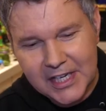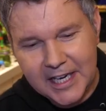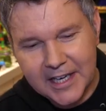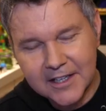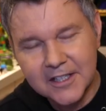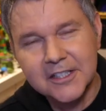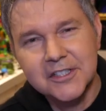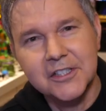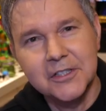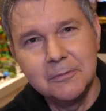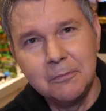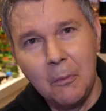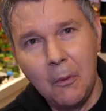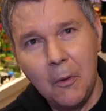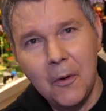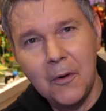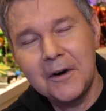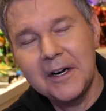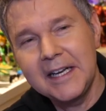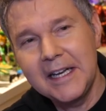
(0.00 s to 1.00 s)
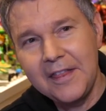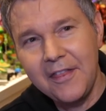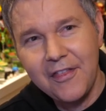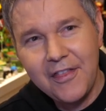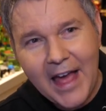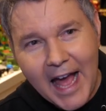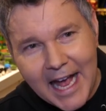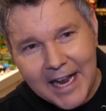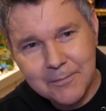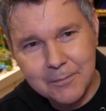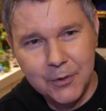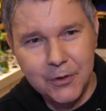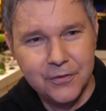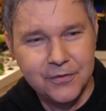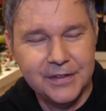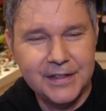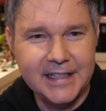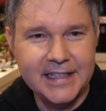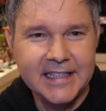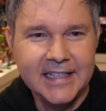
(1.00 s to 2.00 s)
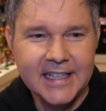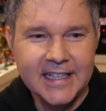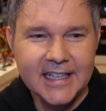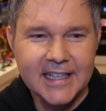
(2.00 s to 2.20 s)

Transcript: character more in that movie